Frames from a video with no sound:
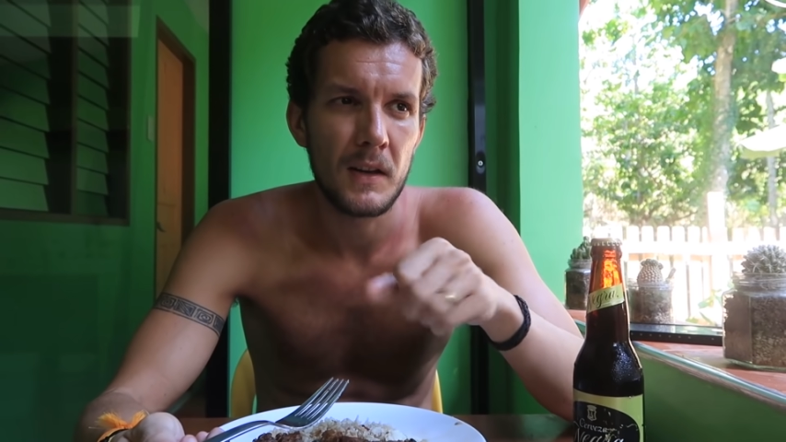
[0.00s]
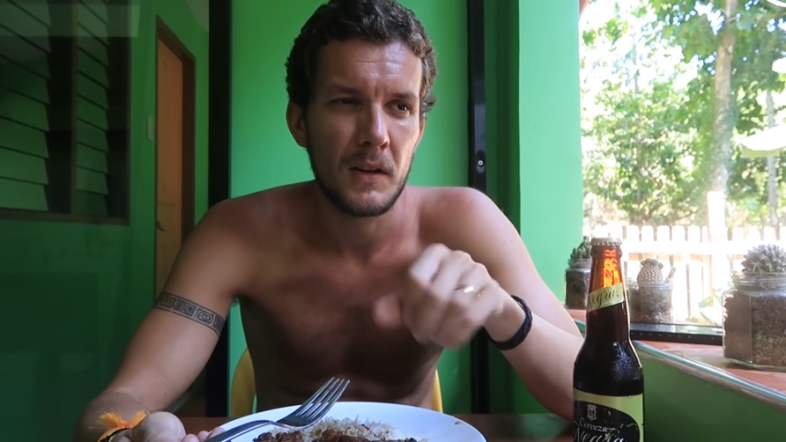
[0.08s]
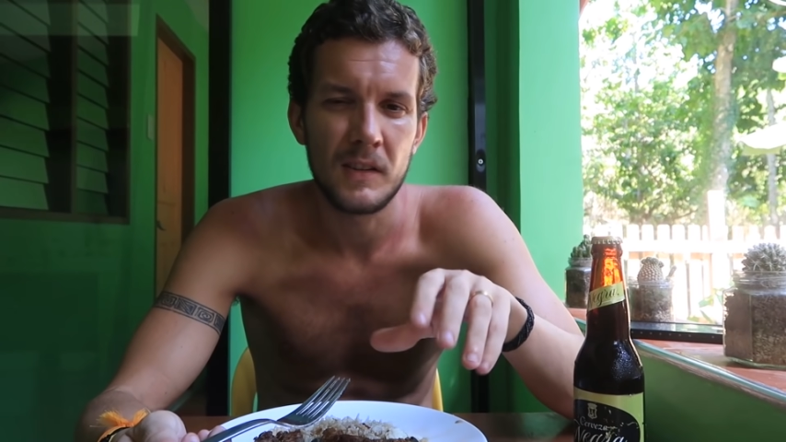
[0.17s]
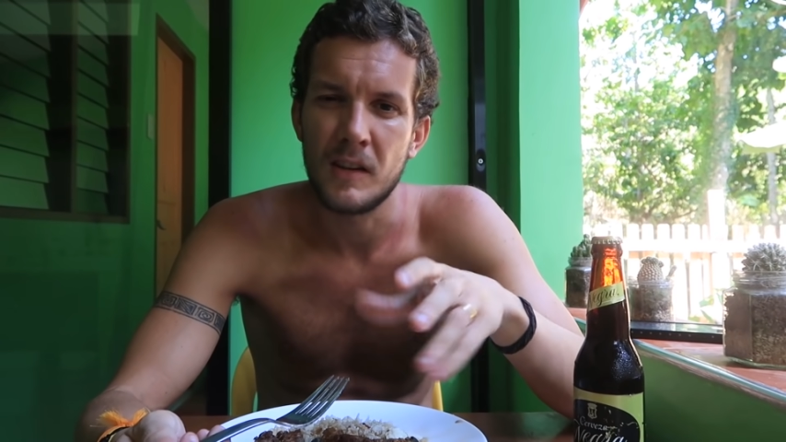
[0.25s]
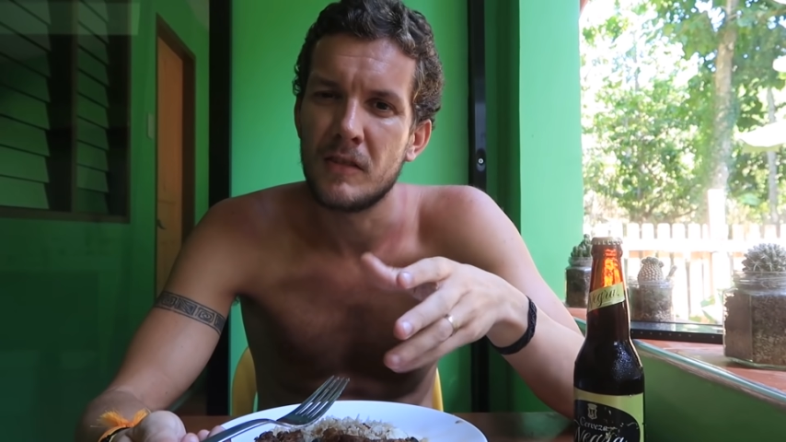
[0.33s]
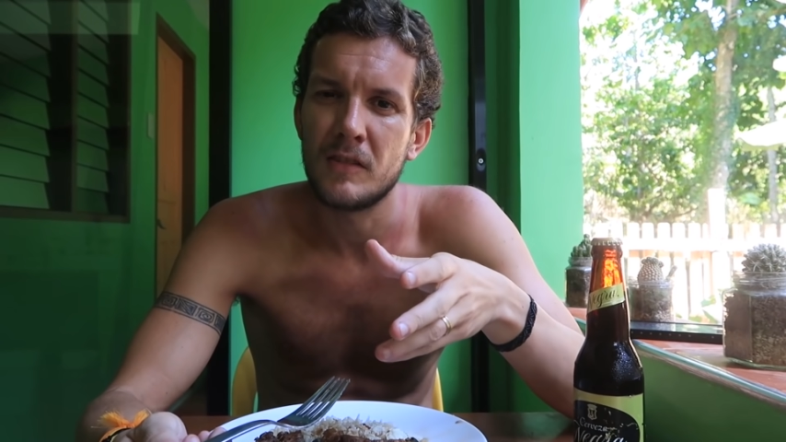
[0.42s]

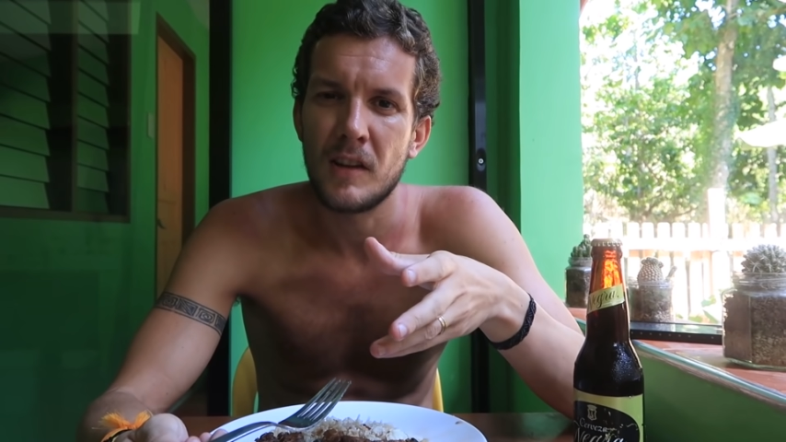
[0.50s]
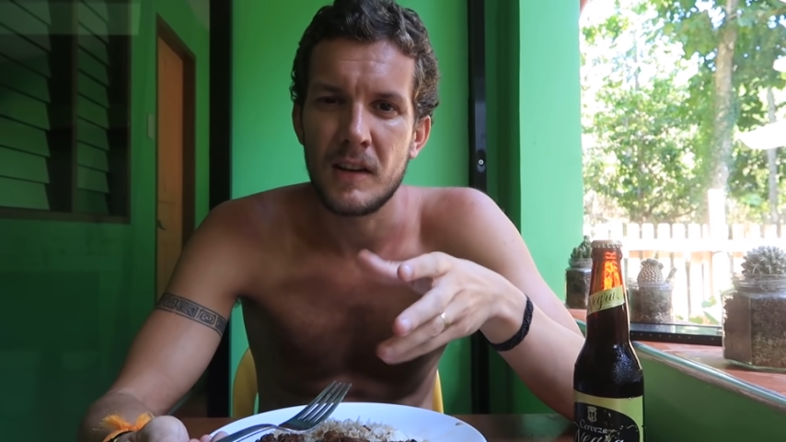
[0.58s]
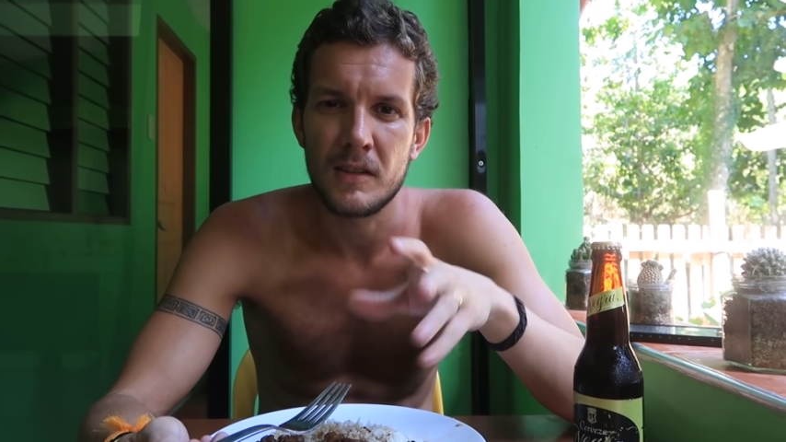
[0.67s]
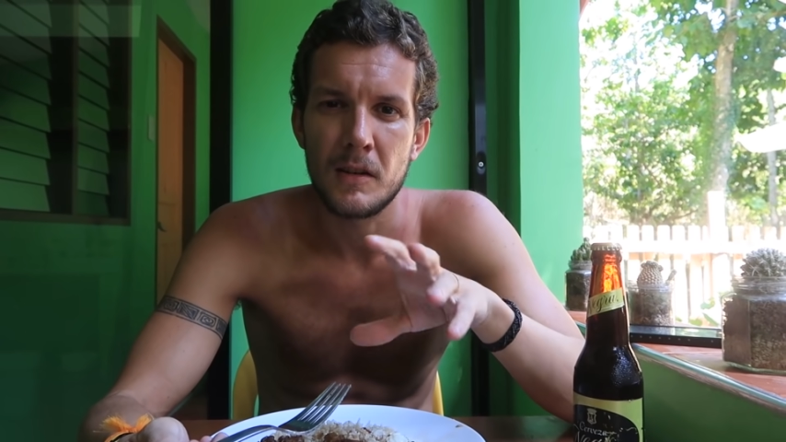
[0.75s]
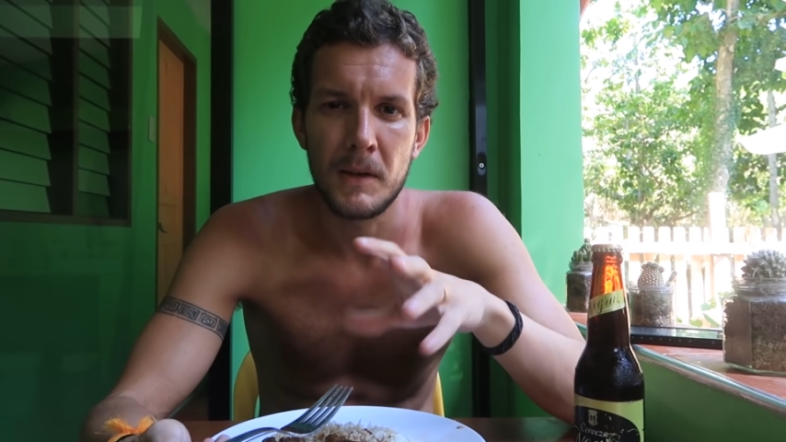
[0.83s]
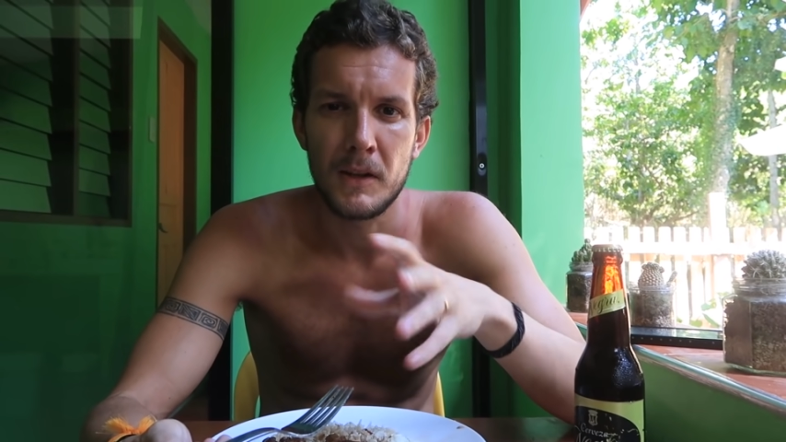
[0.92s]
it did
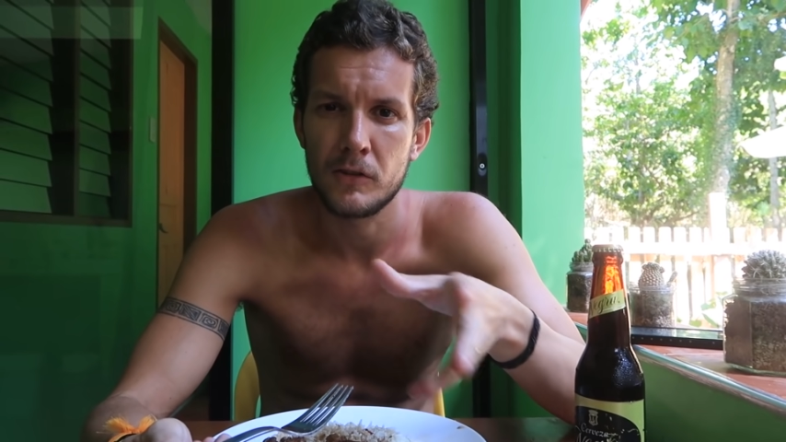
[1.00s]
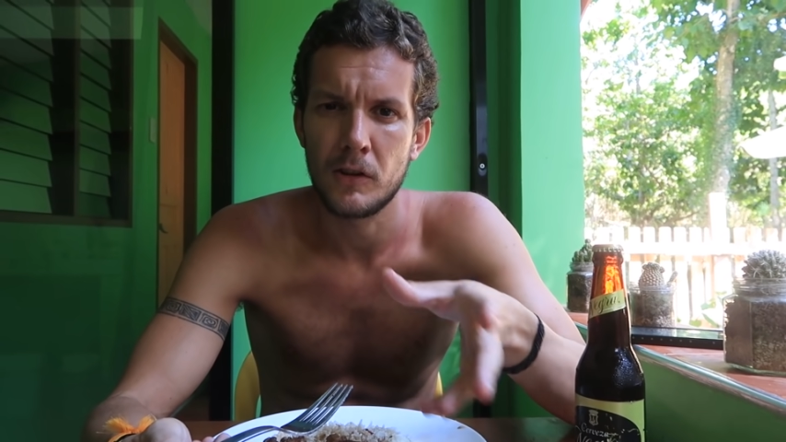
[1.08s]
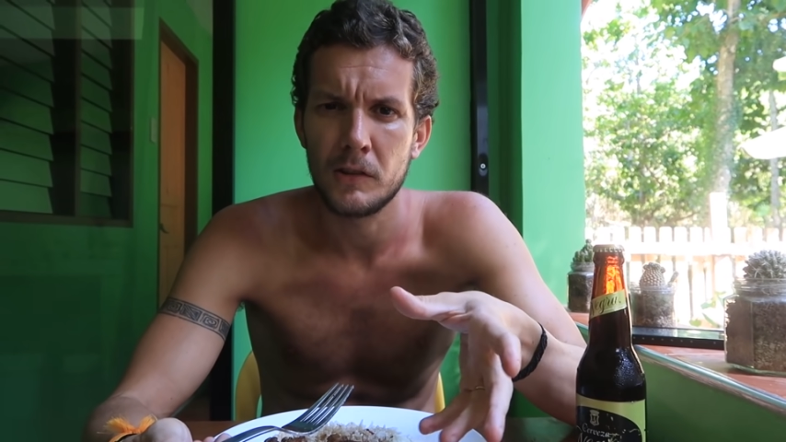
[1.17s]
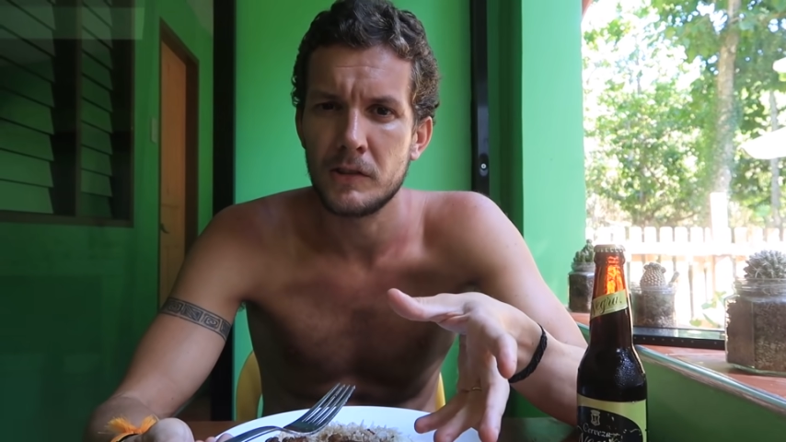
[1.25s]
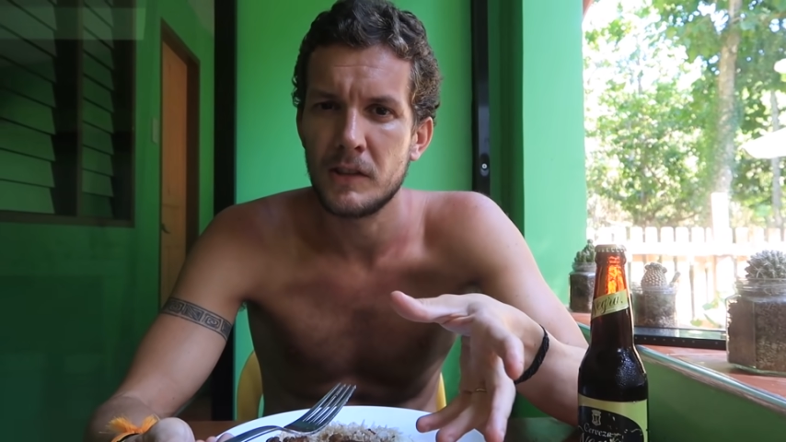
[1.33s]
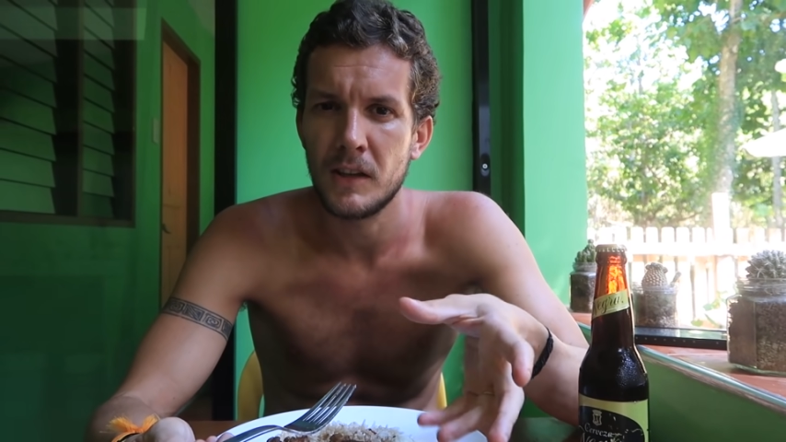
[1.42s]
taste a bit
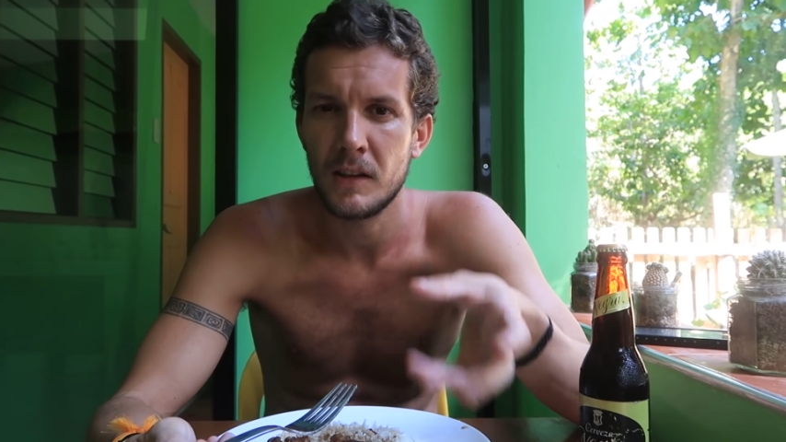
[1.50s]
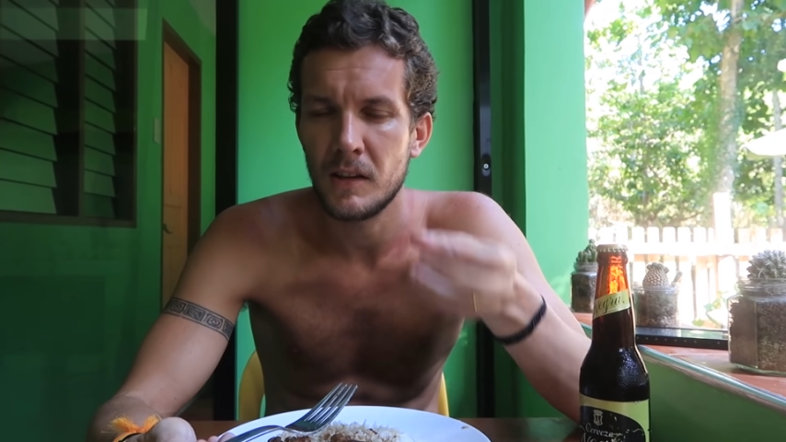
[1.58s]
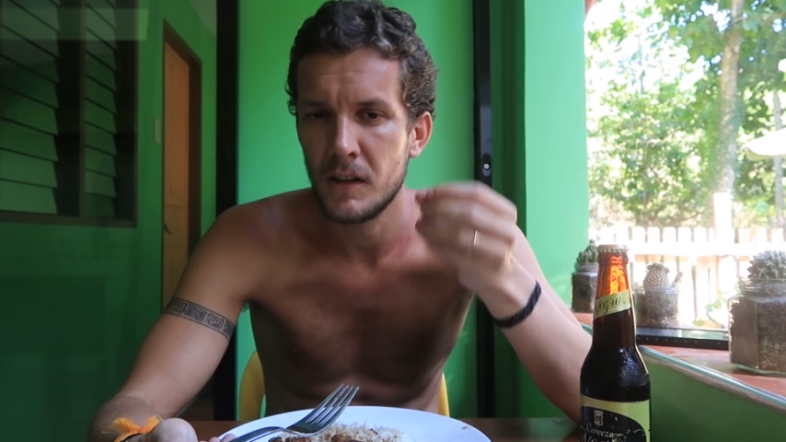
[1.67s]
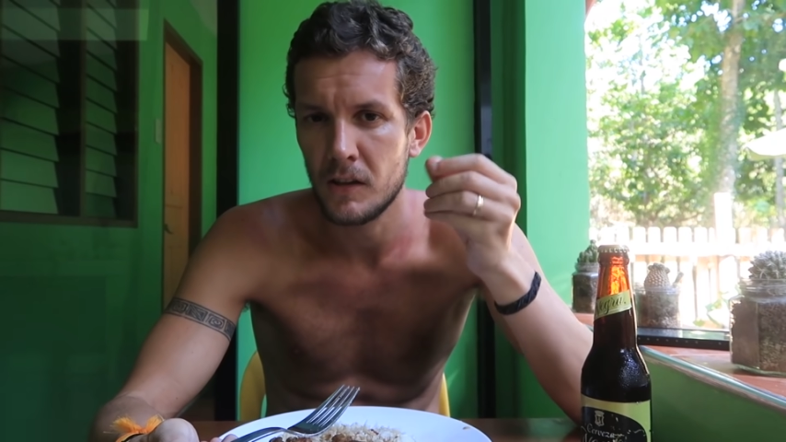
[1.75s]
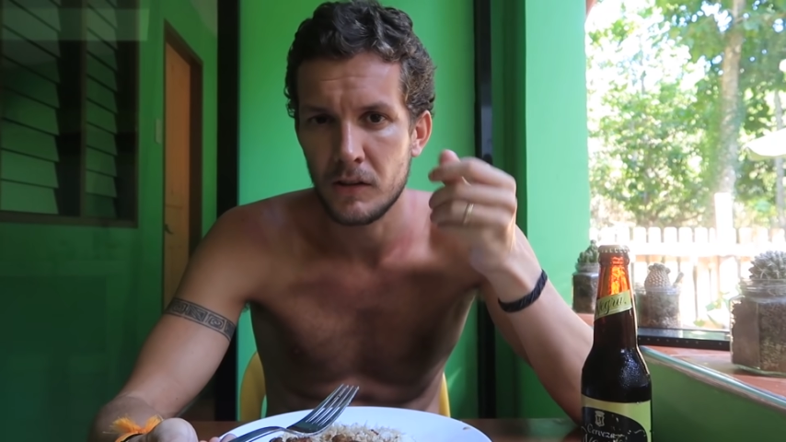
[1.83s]
salty, I think,